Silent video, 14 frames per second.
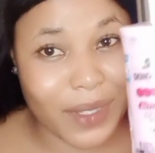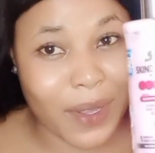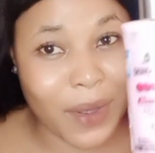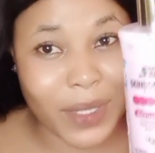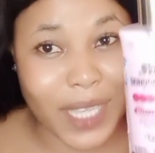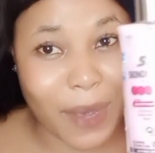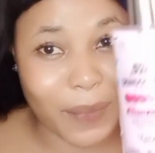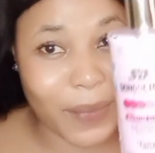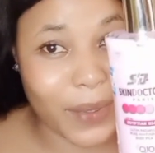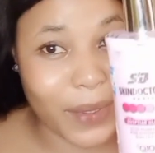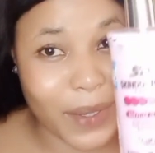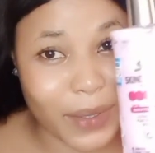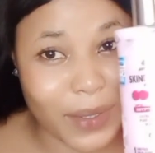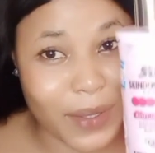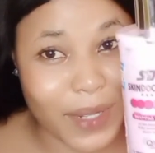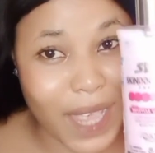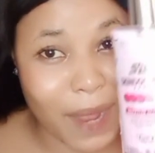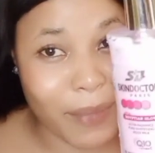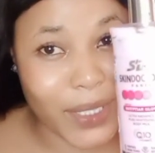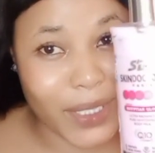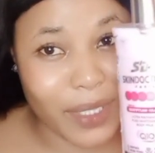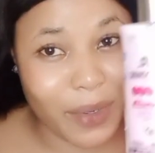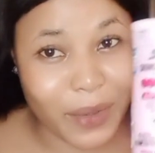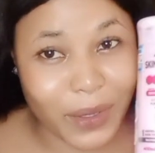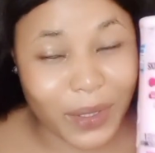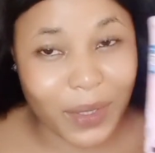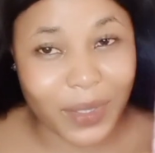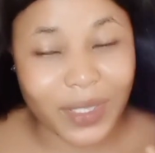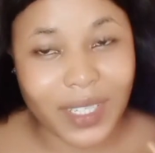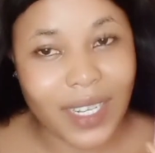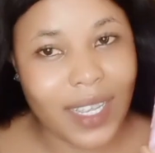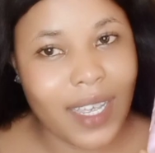all their products with their body lotion.